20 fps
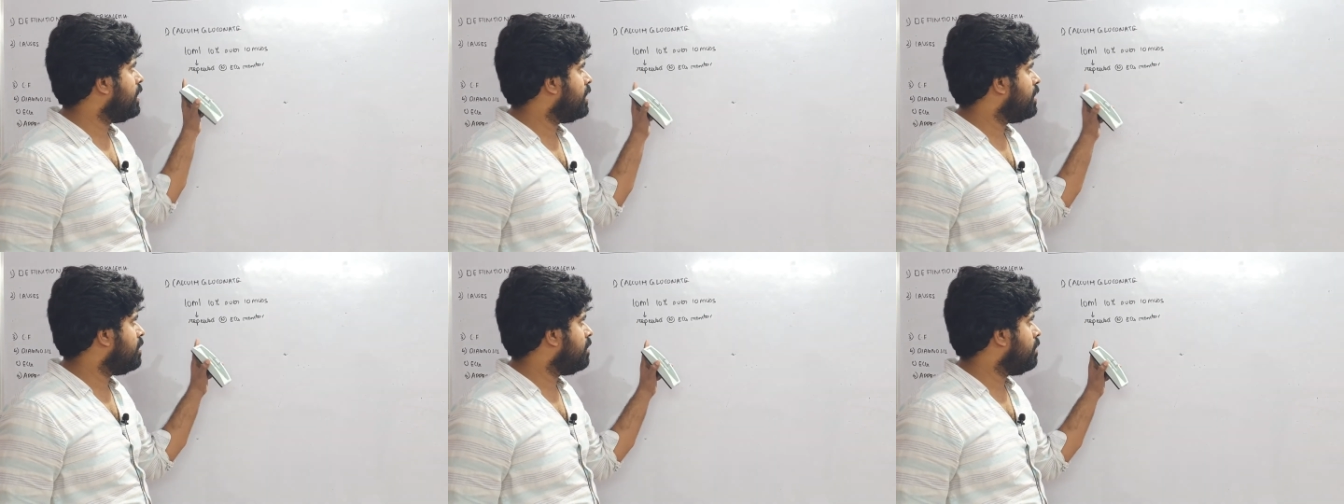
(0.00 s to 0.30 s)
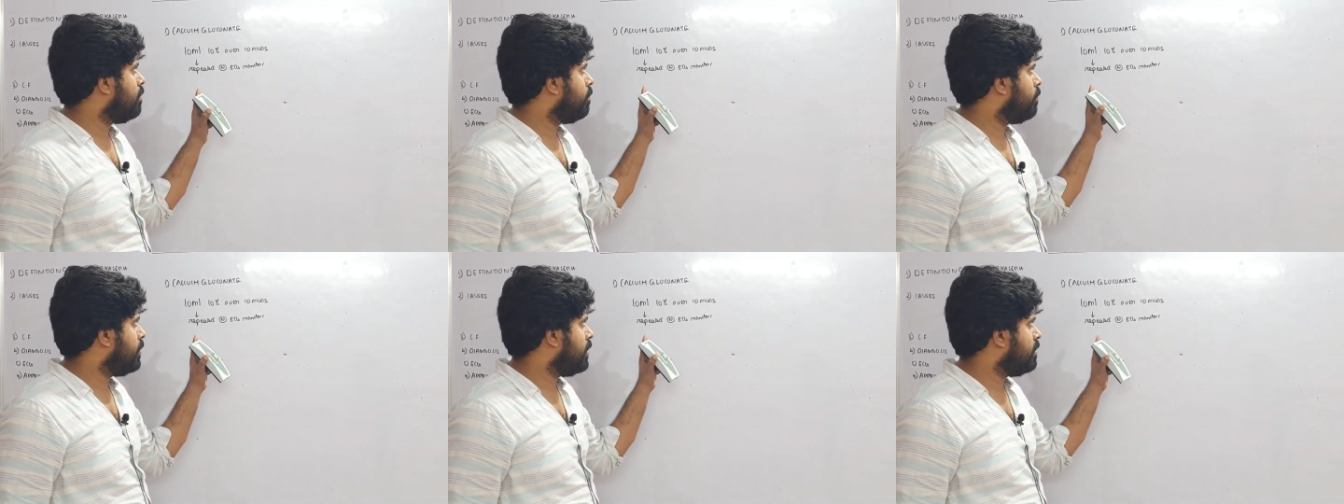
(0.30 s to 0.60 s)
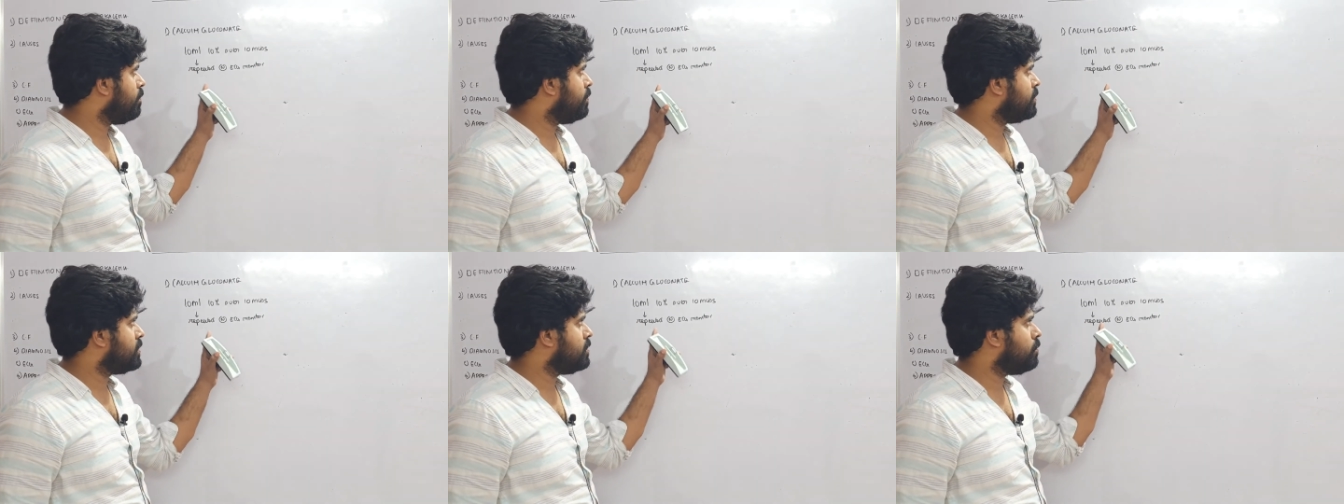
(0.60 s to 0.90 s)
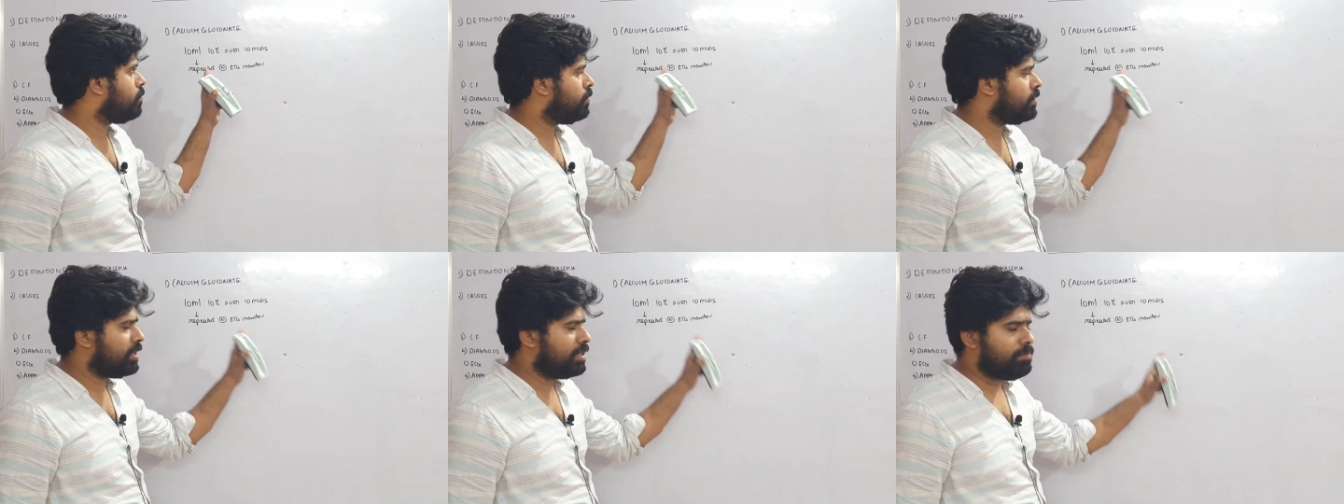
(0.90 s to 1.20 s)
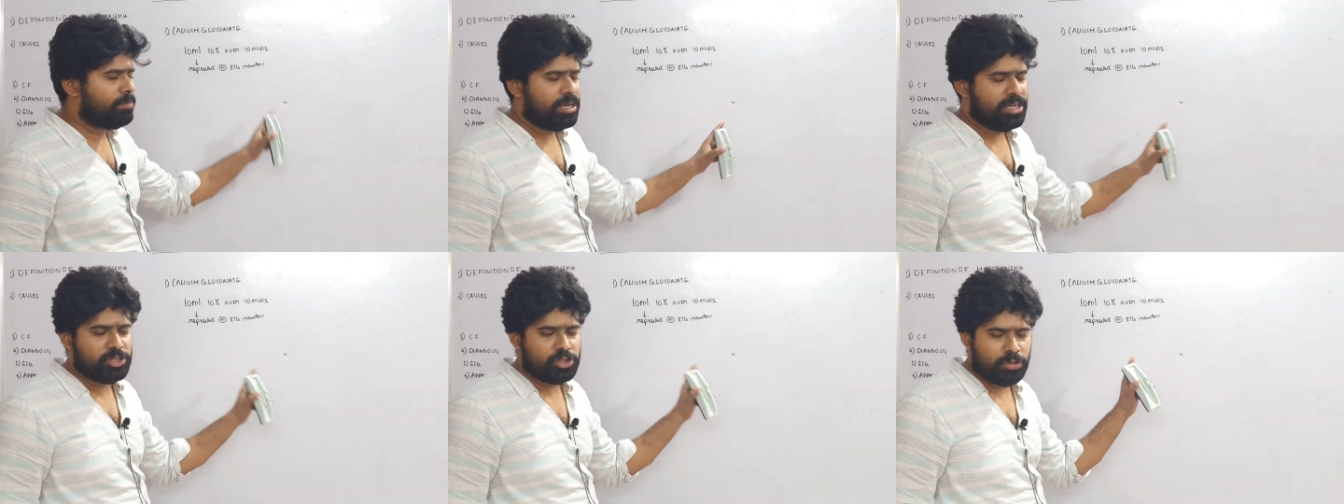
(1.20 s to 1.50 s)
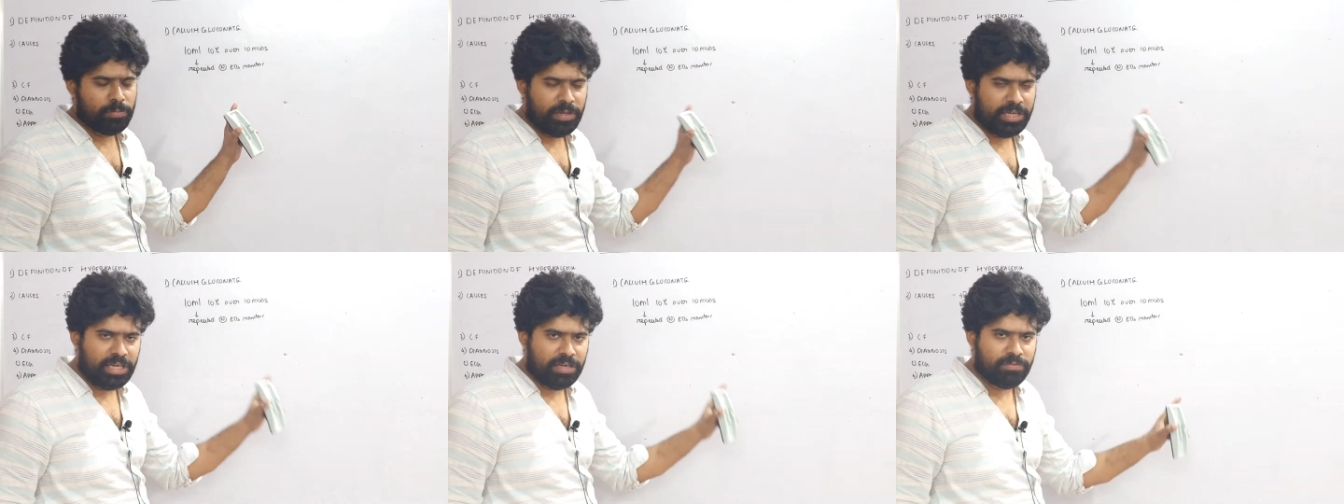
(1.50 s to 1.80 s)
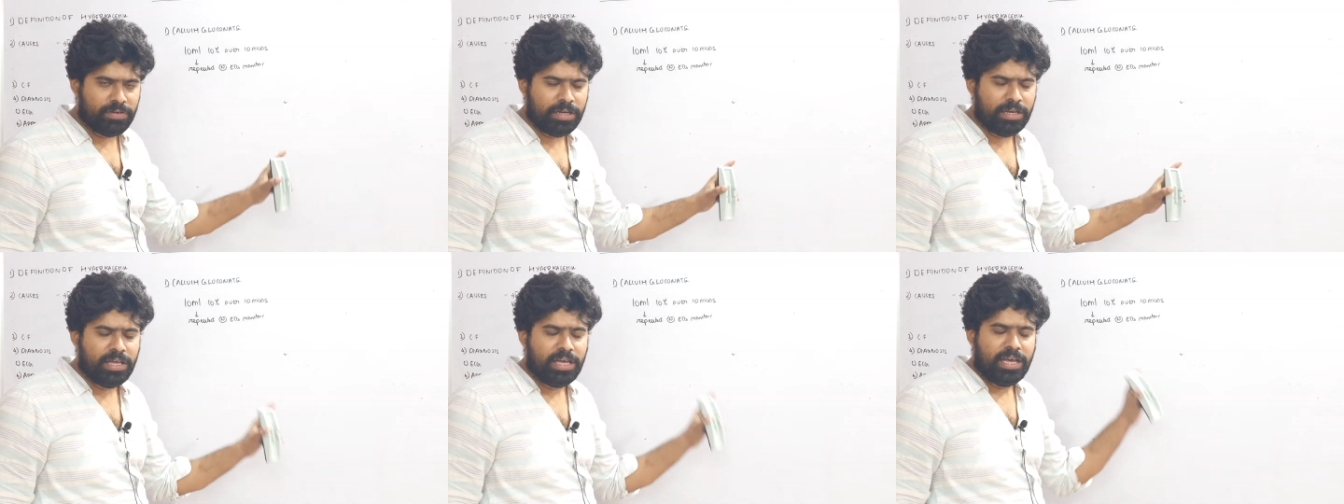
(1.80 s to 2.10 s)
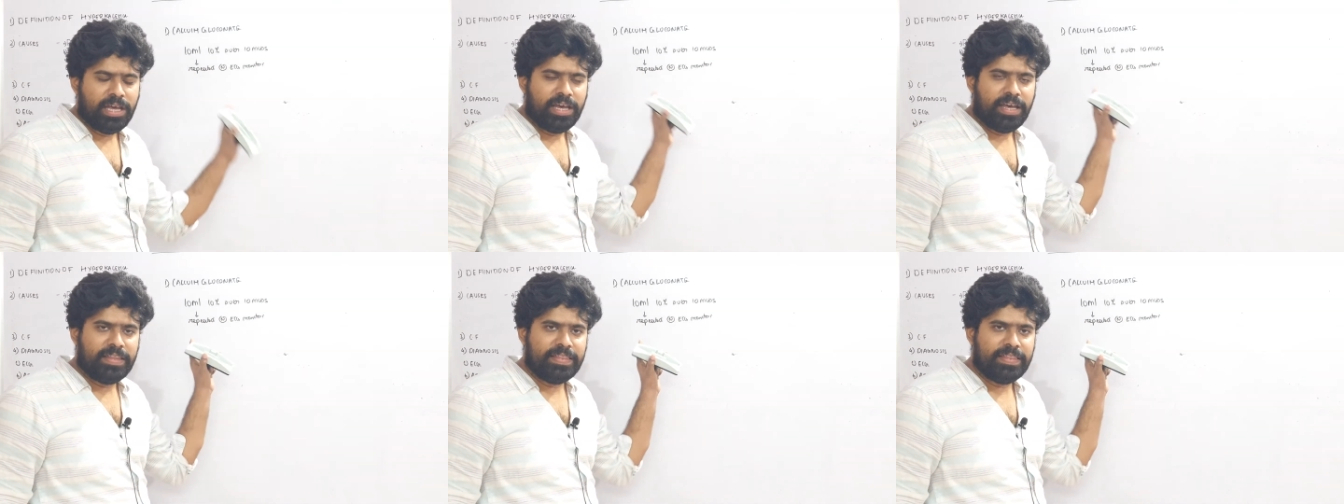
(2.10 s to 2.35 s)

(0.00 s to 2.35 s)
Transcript: 10% over 10 minutes should be given.